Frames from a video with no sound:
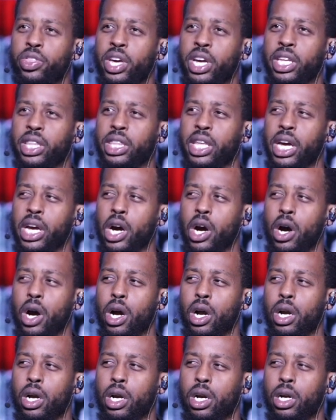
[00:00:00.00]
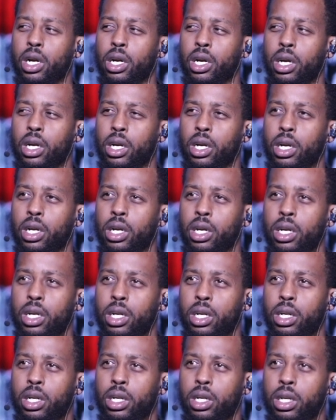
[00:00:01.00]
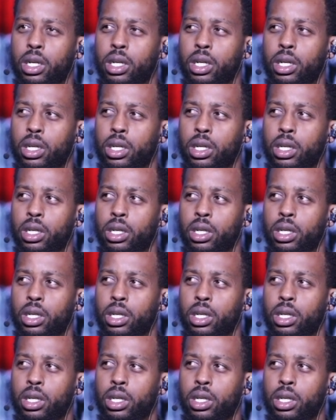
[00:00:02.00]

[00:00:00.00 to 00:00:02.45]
think they are.